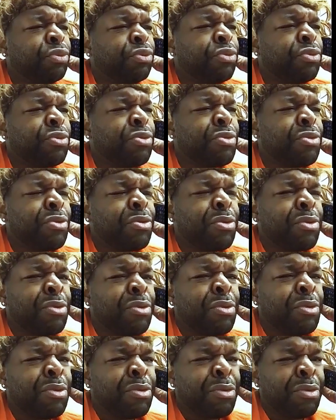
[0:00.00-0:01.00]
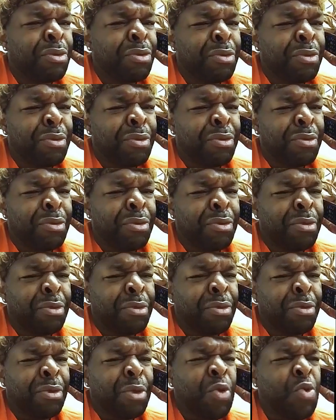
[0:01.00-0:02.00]
ask me that, because I know how you finna
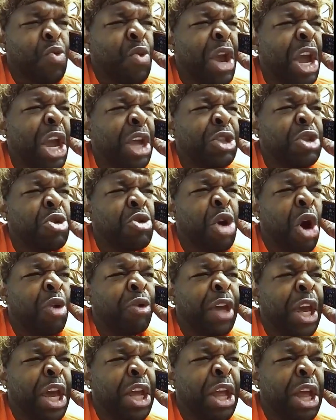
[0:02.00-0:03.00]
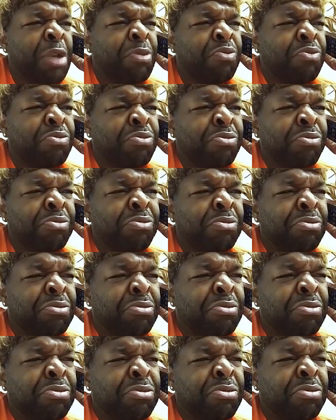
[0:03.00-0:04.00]
get it. When you going to get it? Look,
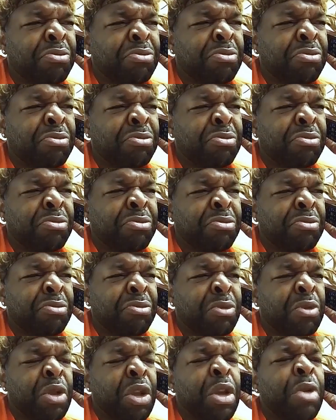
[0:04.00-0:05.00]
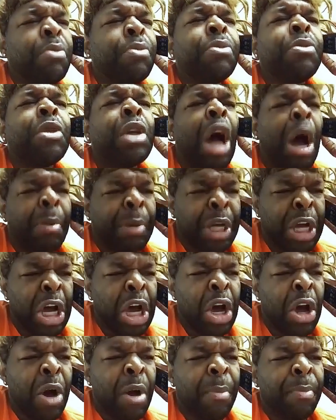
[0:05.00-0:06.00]
you need to calm down. I'm
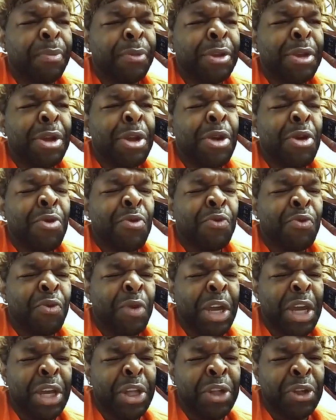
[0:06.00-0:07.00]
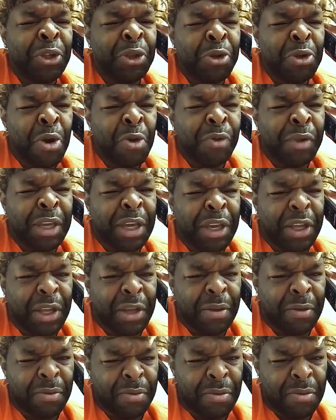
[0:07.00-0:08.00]
calm. When is you going to get
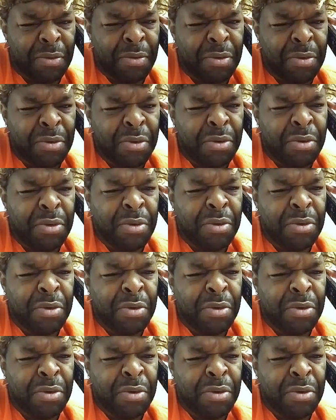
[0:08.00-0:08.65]
it? Real